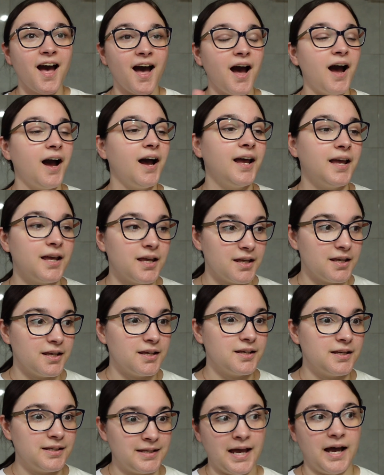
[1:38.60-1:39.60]

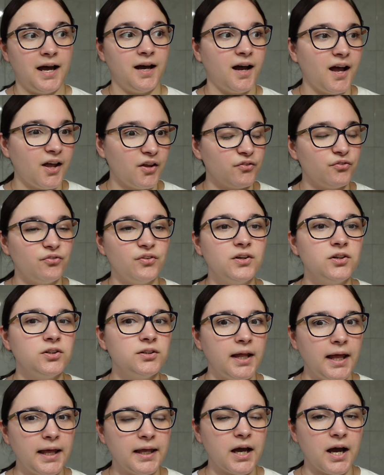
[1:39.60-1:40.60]
I, yeah, I feel
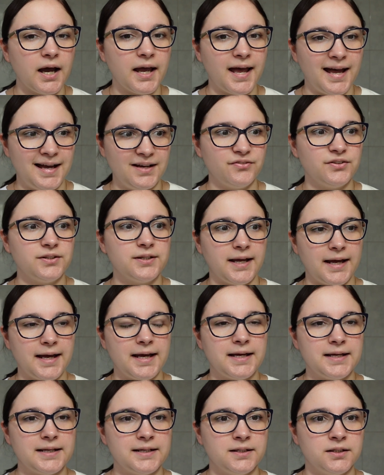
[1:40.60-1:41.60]
like I haven't
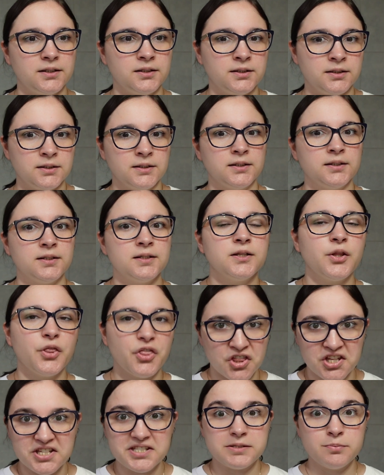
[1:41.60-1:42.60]
had
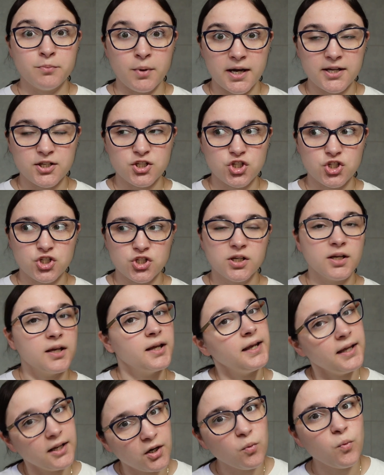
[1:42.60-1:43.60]
this much
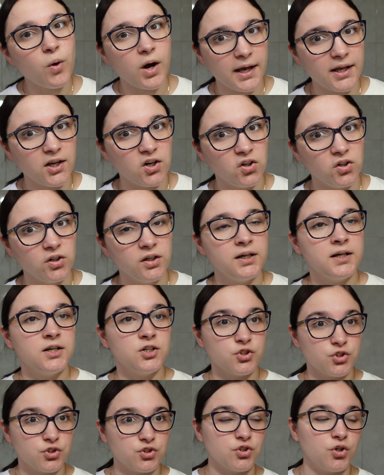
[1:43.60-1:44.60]
in a while,
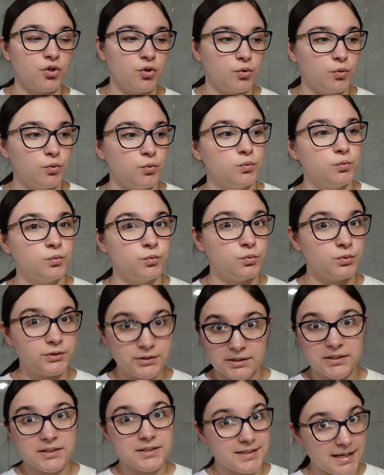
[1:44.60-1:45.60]
so
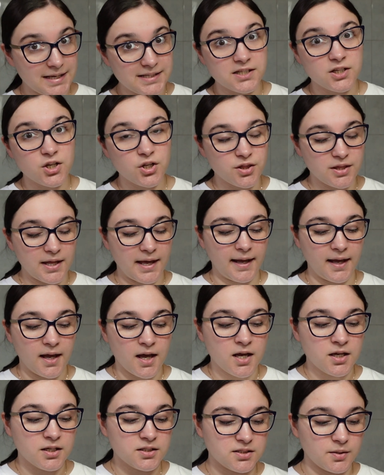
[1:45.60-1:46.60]
that's a good thing.
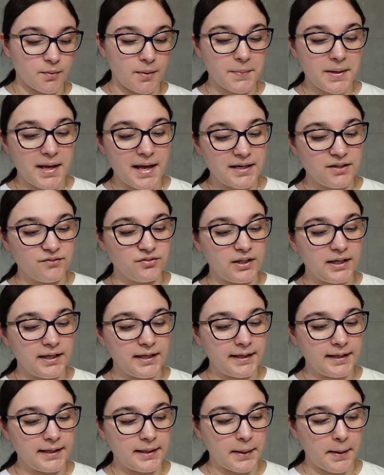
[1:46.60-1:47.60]
So I'm kind of
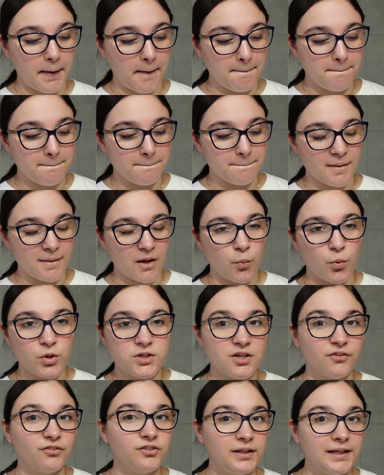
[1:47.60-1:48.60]
like, we're
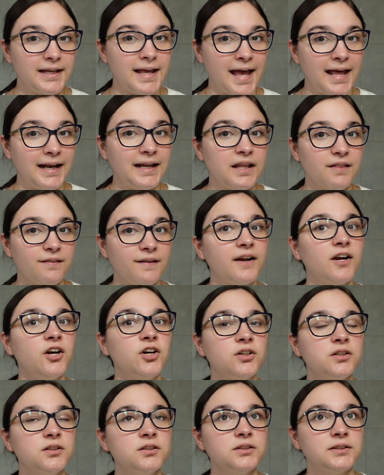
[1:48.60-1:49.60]
definitely heading
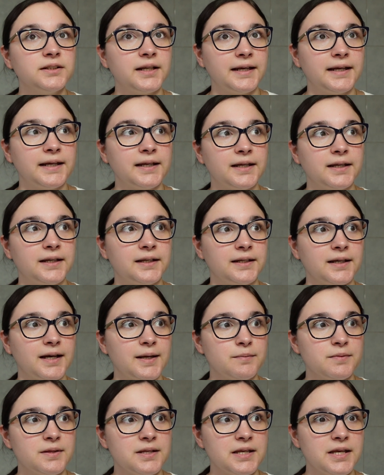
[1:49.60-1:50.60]
there. Like
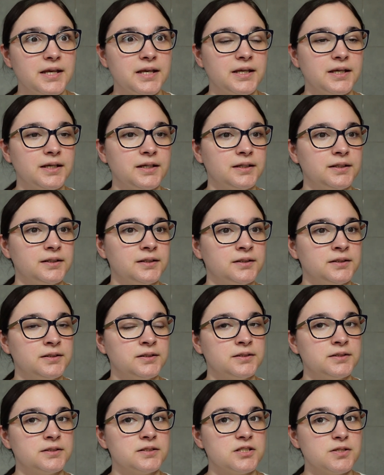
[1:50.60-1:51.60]
I'm thinking
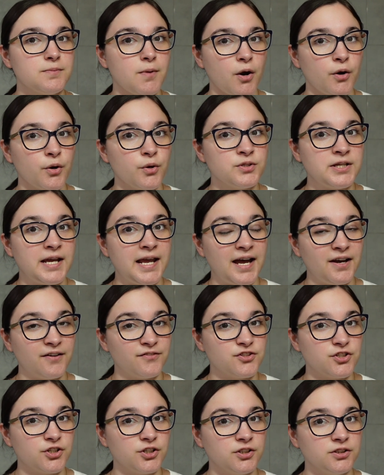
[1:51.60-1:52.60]
tomorrow, day
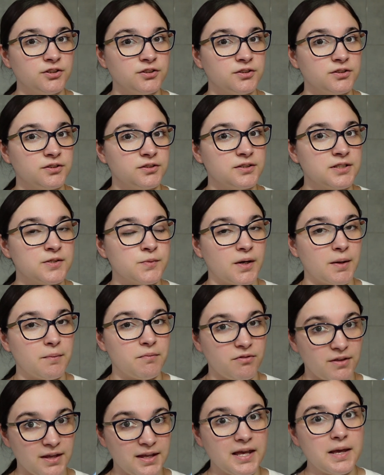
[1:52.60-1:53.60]
after is what I'm
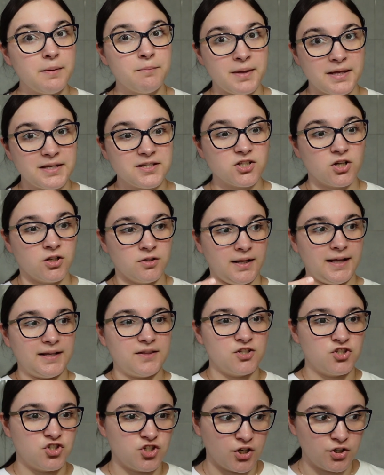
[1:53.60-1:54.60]
thinking based on like
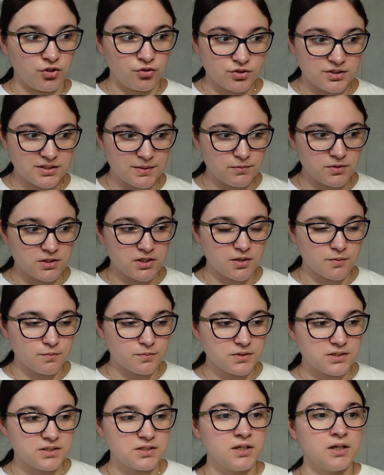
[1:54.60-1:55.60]
the general
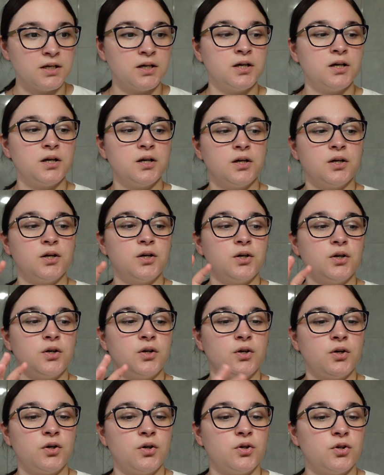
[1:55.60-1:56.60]
symptoms.
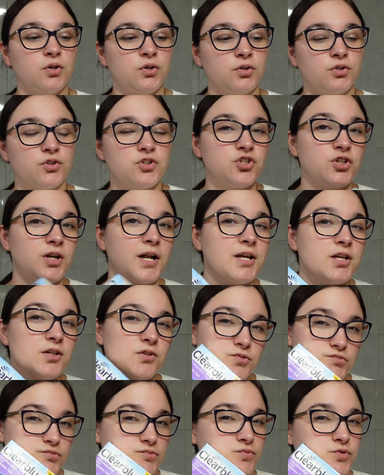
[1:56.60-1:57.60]
Should I
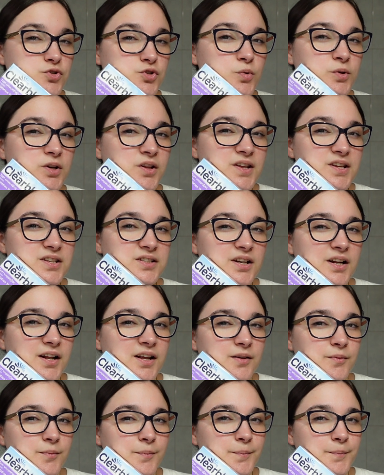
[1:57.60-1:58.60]
do one of these
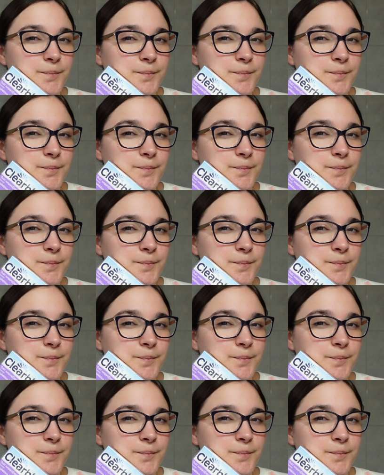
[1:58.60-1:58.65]
today?